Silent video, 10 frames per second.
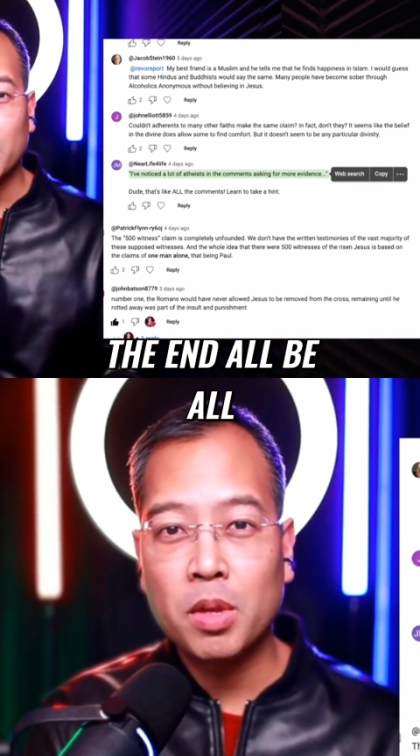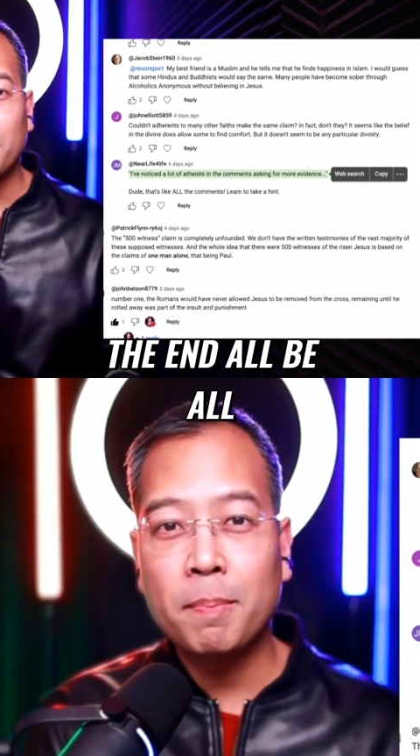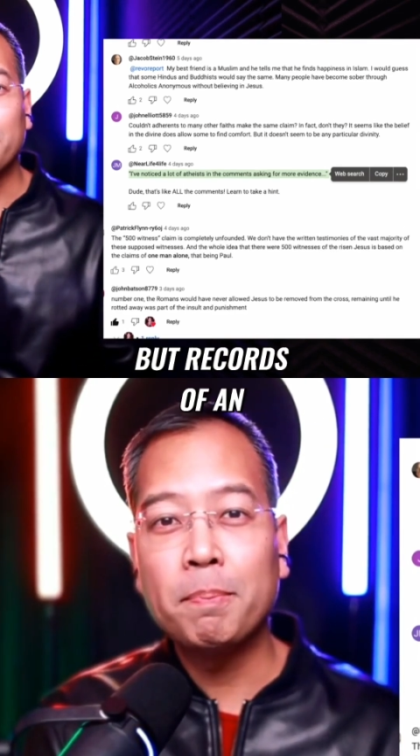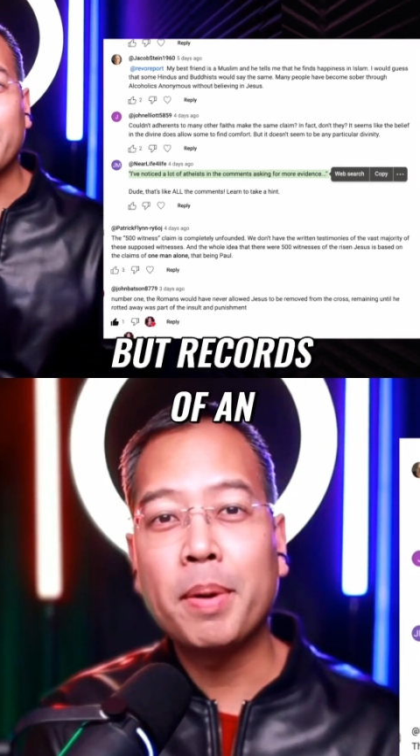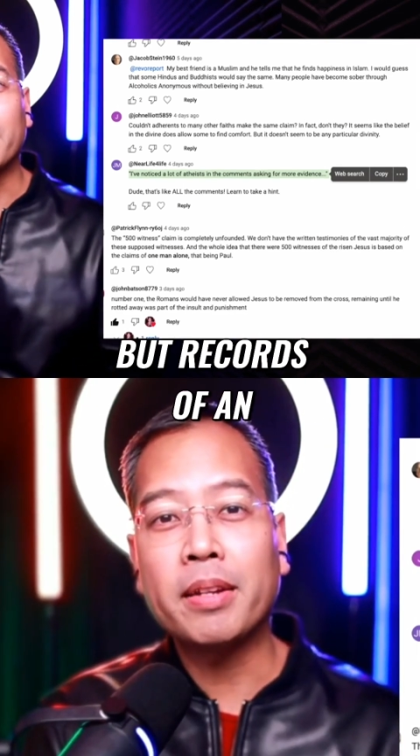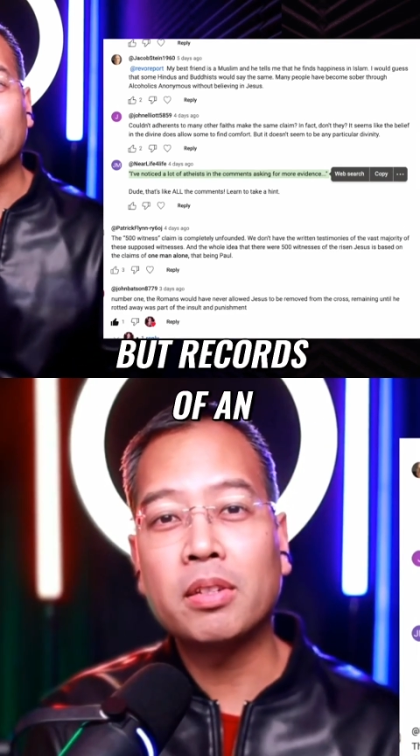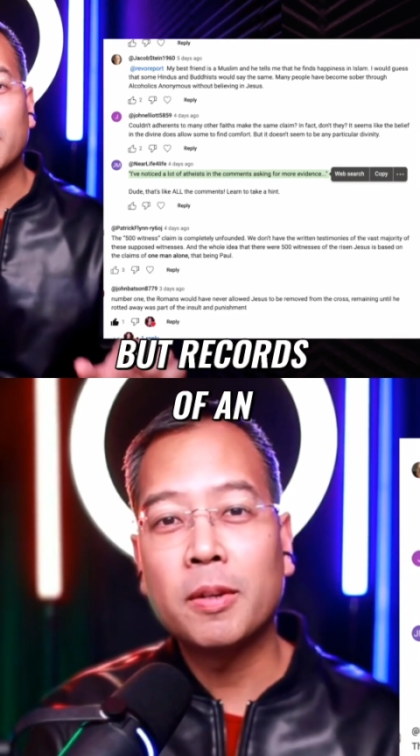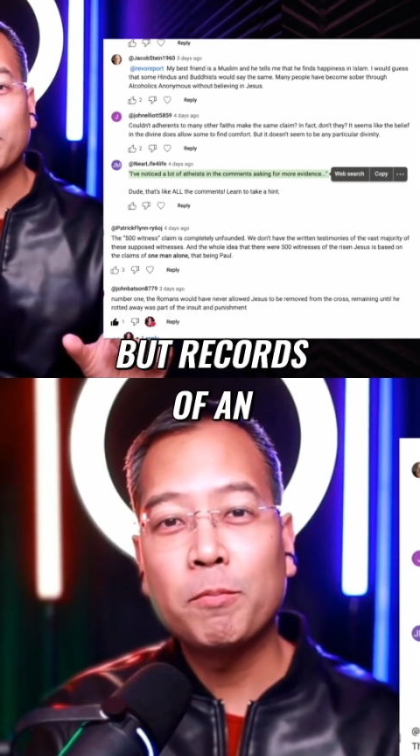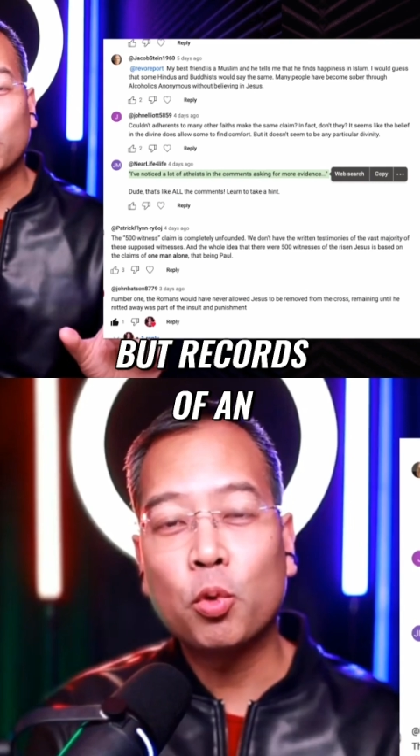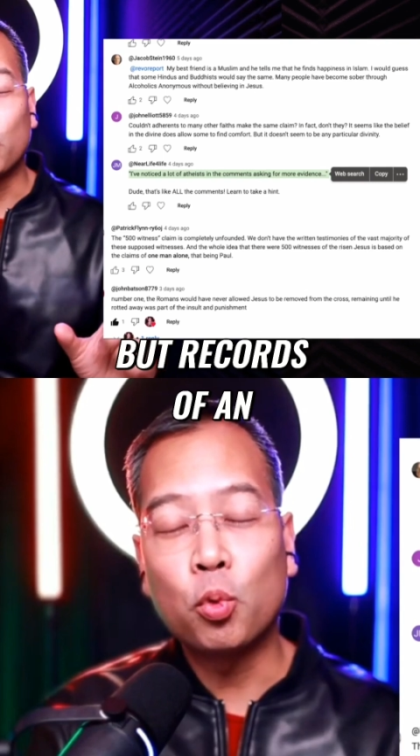but
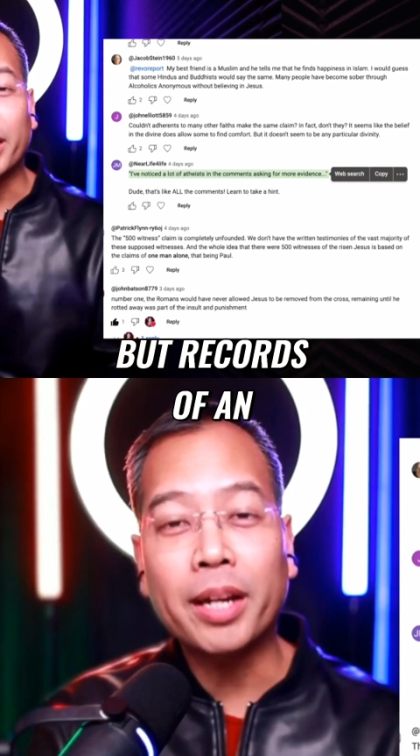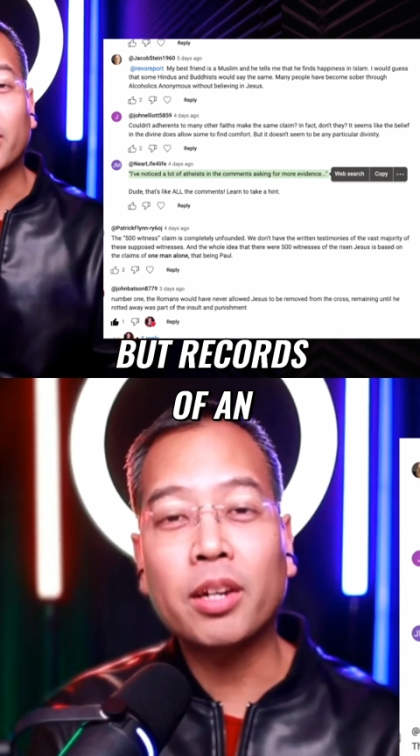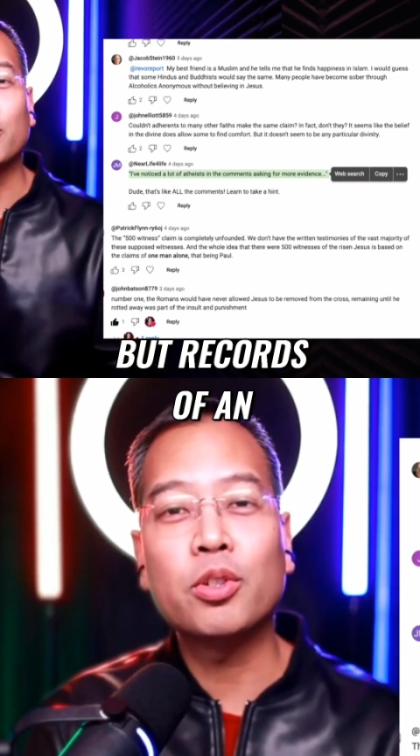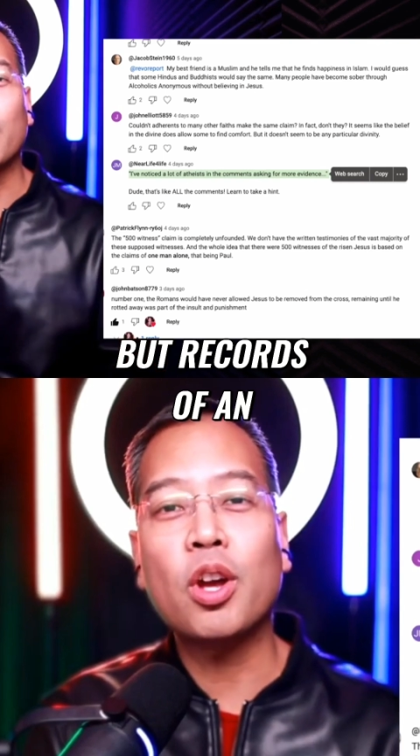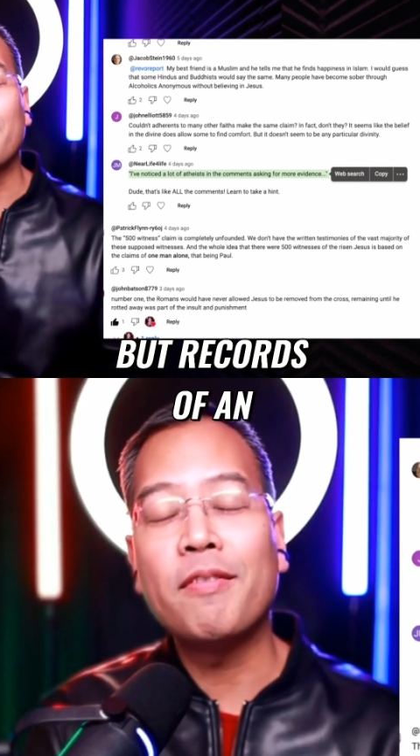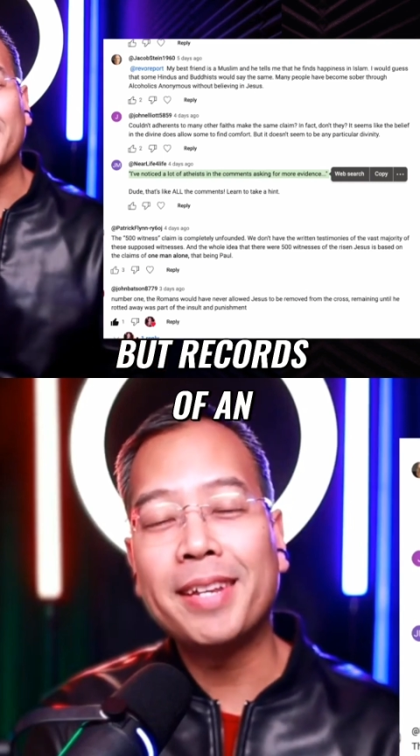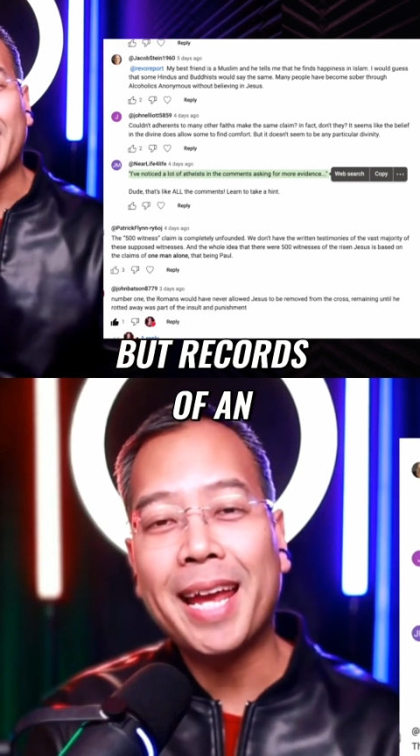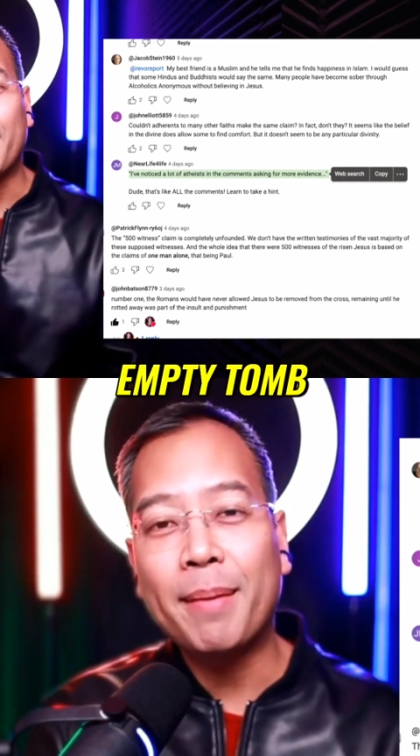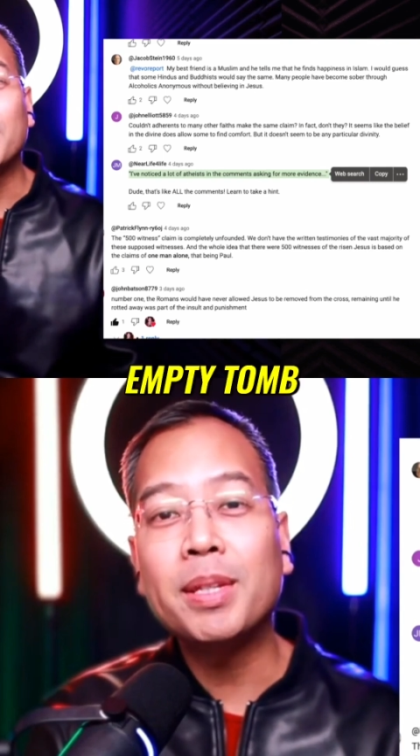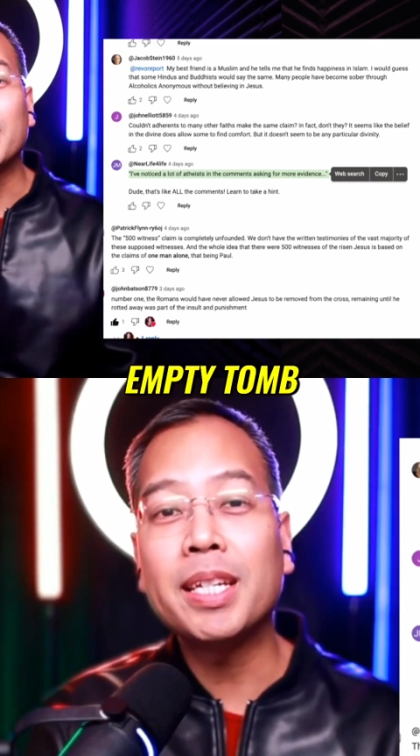records of an
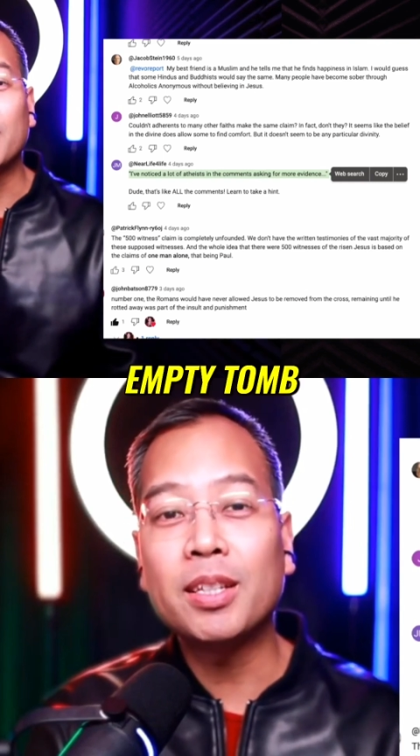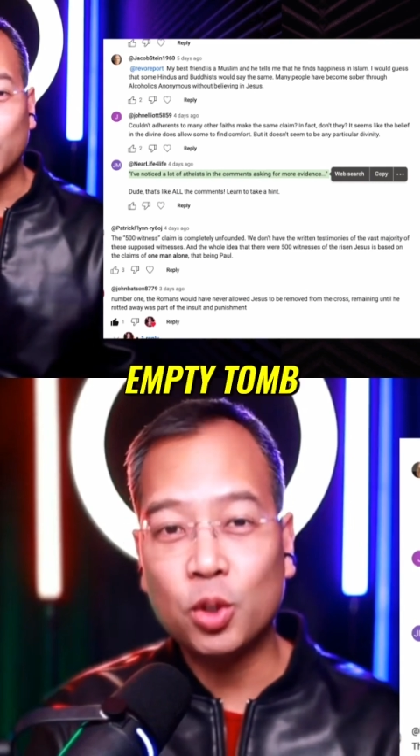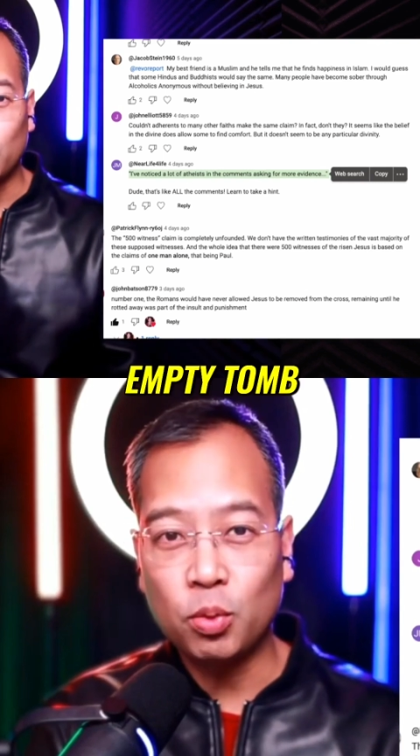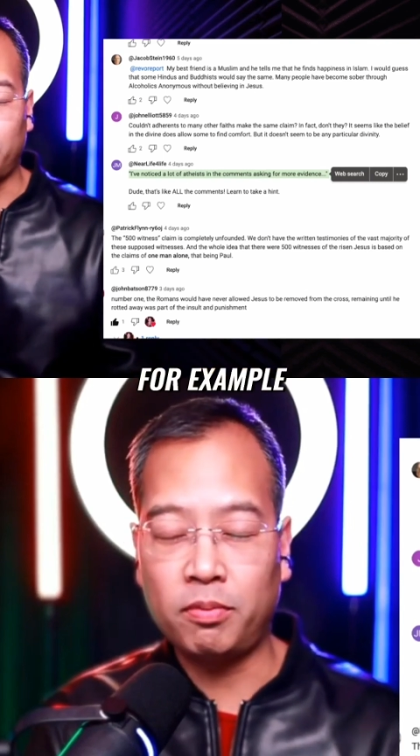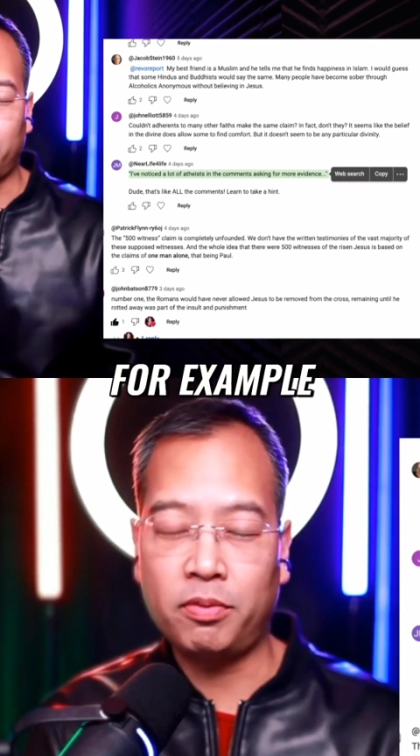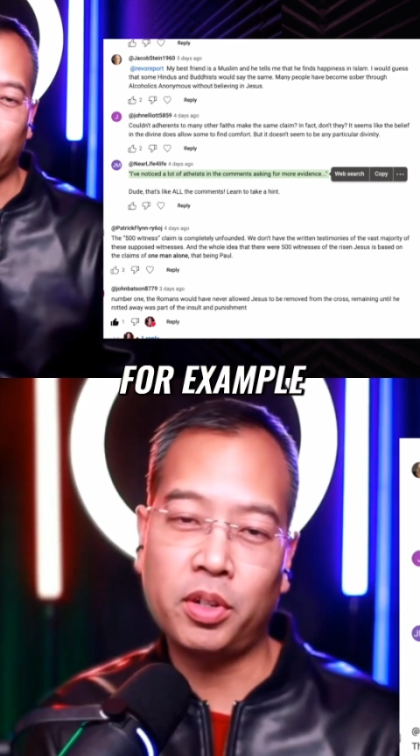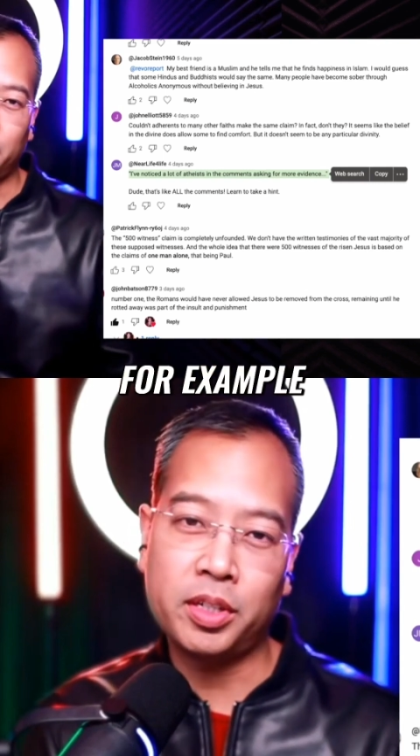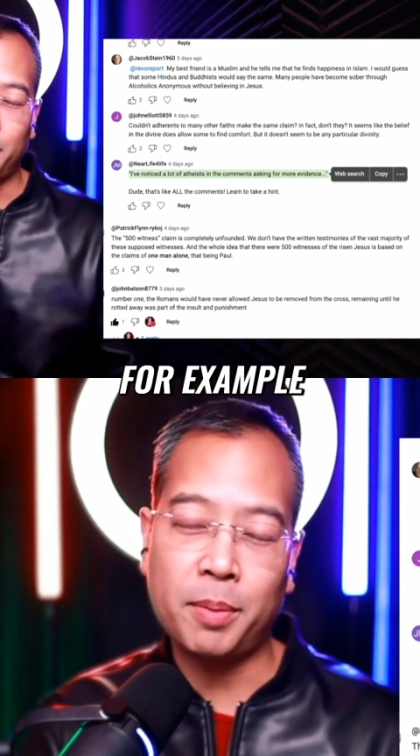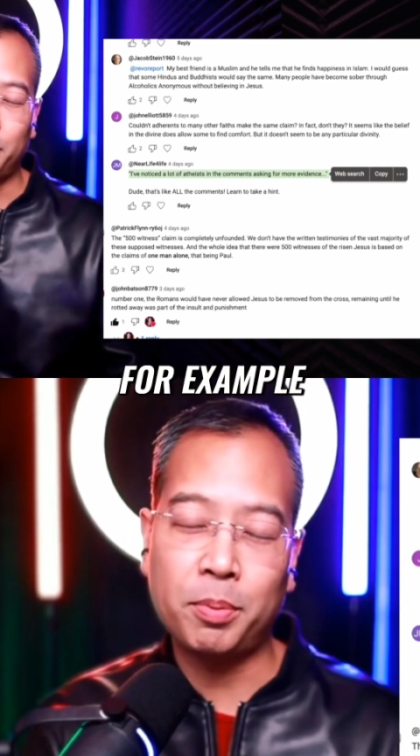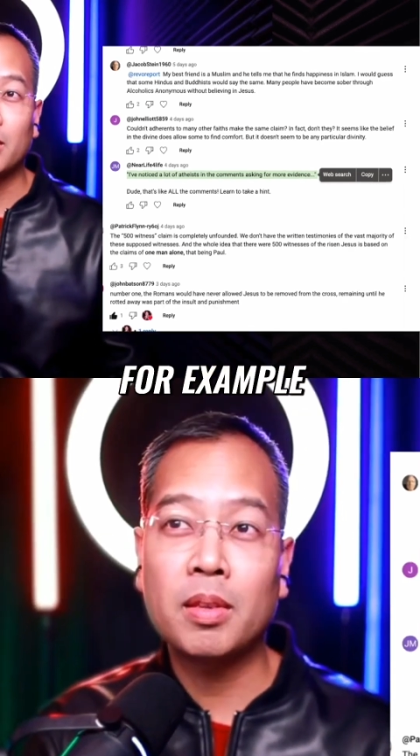empty tomb, for example.